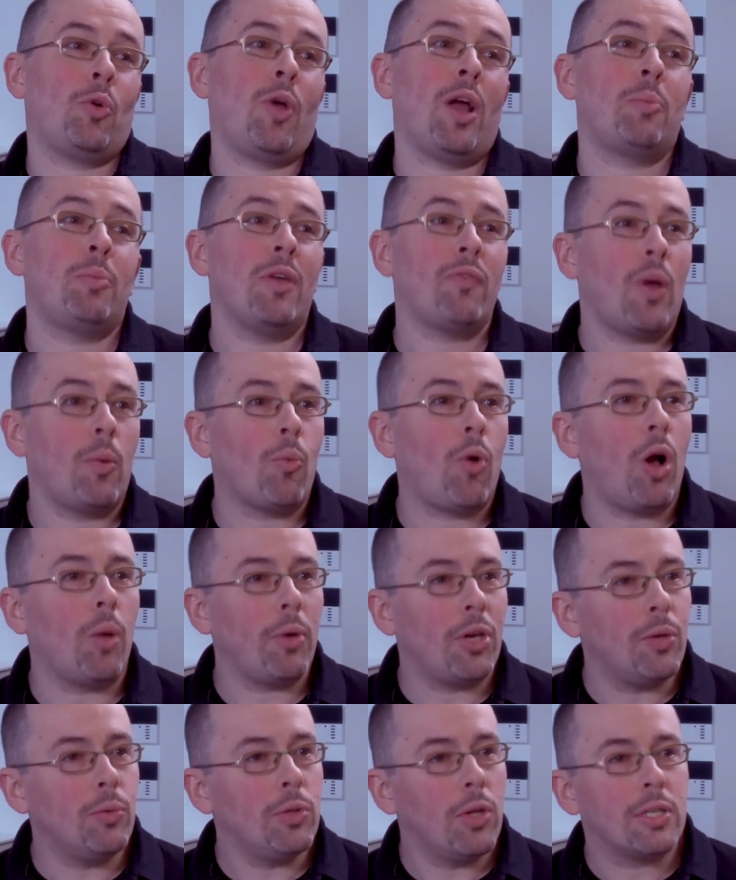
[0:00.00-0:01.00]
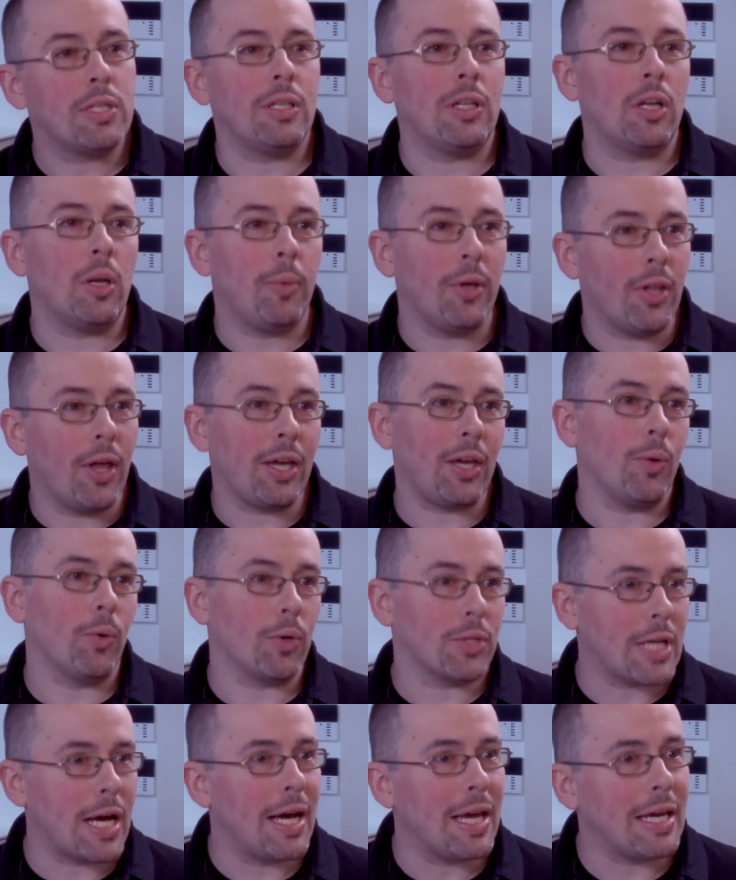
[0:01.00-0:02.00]
Correct me if I'm wrong, but you looked a little bit like you
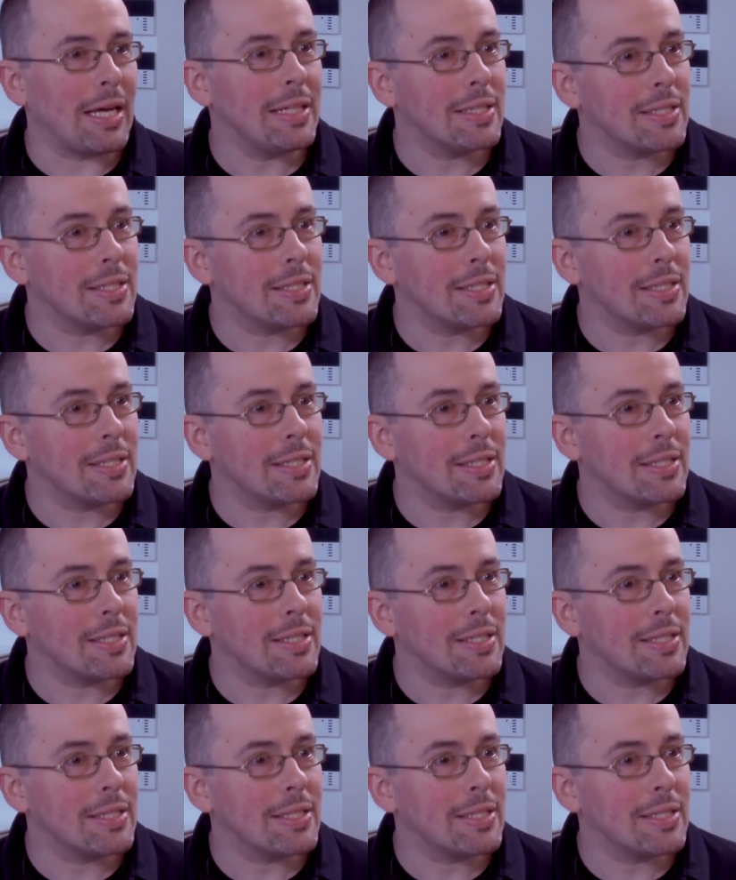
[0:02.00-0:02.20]
were dying